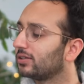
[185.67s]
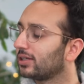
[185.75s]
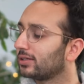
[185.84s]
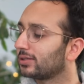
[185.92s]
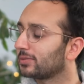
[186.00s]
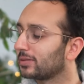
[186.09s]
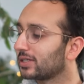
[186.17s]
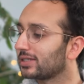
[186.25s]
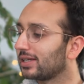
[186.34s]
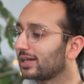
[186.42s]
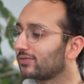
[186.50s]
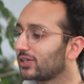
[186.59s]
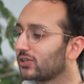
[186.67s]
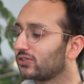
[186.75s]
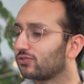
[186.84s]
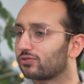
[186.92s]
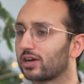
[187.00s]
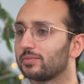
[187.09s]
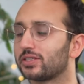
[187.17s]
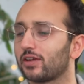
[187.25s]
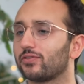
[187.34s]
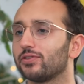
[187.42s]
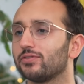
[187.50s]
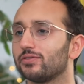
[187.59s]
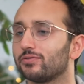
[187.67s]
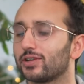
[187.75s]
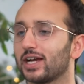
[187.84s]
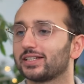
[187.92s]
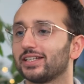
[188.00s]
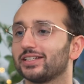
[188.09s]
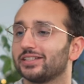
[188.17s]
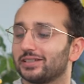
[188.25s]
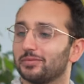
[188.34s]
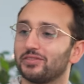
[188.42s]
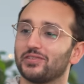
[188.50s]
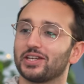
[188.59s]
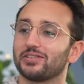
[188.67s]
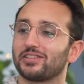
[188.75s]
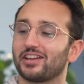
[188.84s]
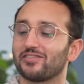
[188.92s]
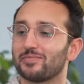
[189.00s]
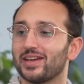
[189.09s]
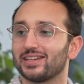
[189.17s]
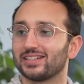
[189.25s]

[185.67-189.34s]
sometimes I see like videos of Graham Stephan reacting to some of the videos that I've made.